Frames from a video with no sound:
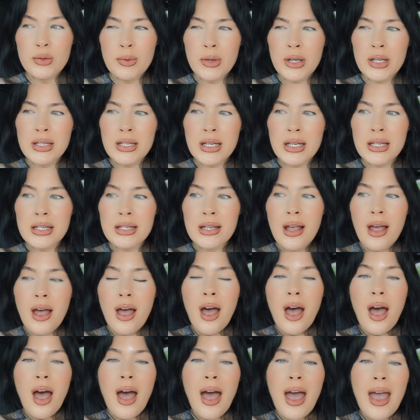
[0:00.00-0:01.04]
places.
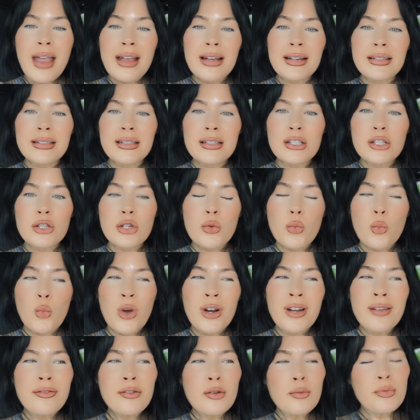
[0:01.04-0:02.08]
And
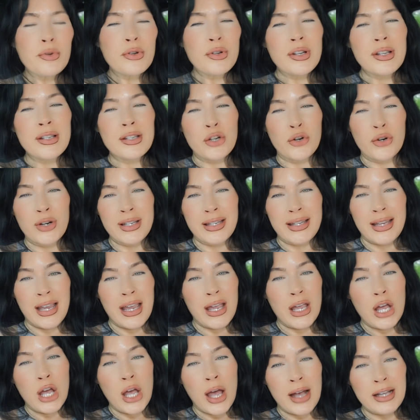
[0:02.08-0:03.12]
one of you beauties,
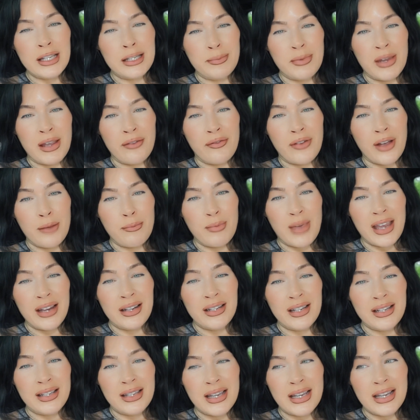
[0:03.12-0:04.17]
Chrissy, asked me if I make
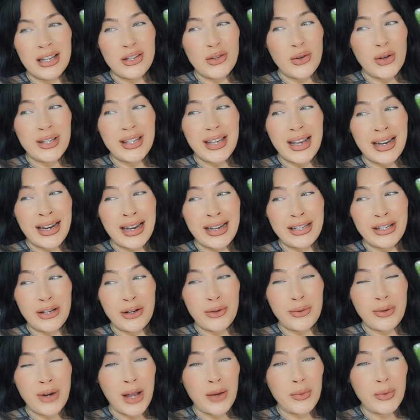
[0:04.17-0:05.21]
tzatziki sauce and I
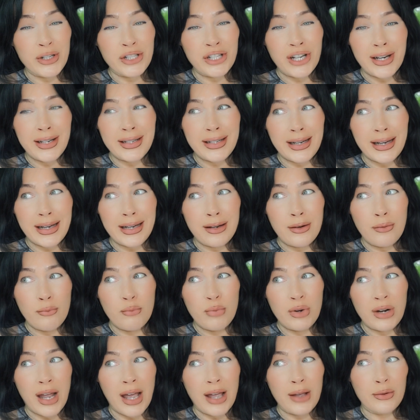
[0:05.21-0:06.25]
don't. I wish I did,
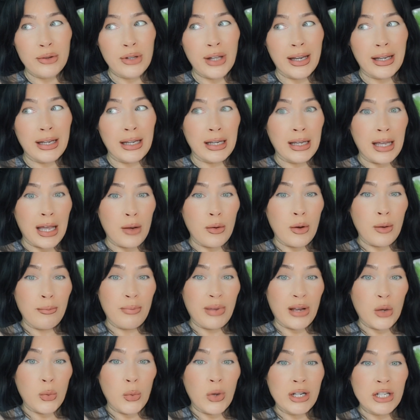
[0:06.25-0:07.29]
but I'll like get a
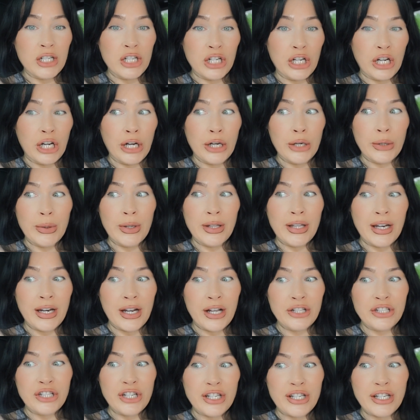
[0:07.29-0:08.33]
big one to go and then
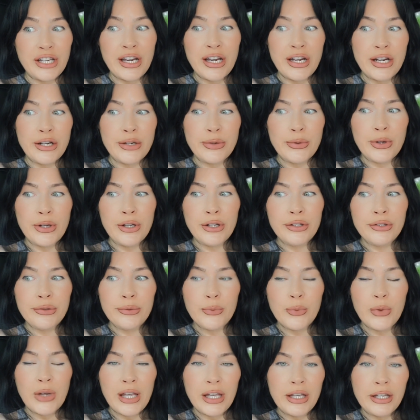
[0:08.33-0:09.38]
I'll just eat it all
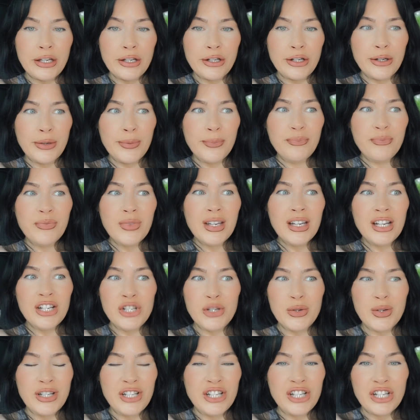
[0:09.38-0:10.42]
week, you know, because
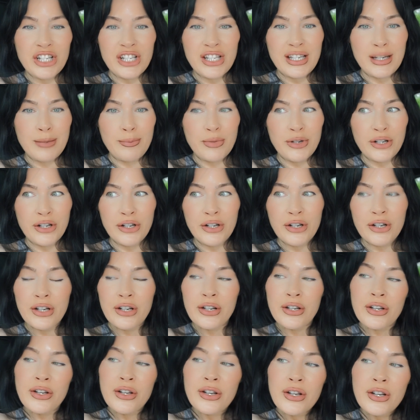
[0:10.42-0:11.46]
you can just dip your
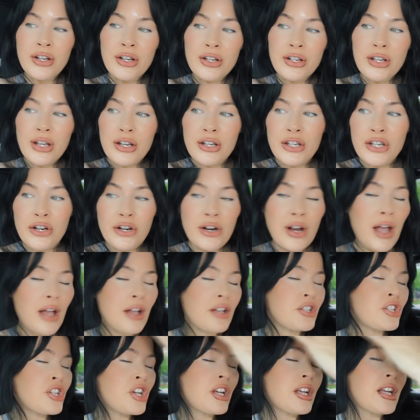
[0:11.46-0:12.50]
your
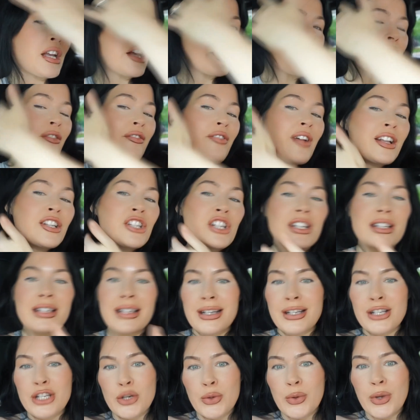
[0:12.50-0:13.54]
chicken, your veggies
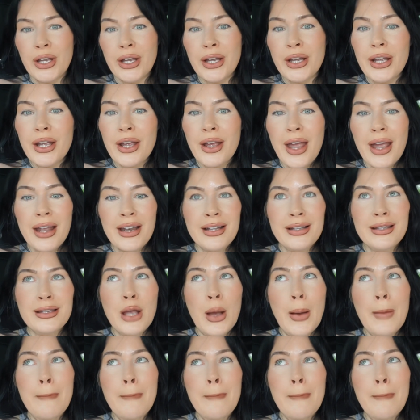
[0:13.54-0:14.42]
into it and it's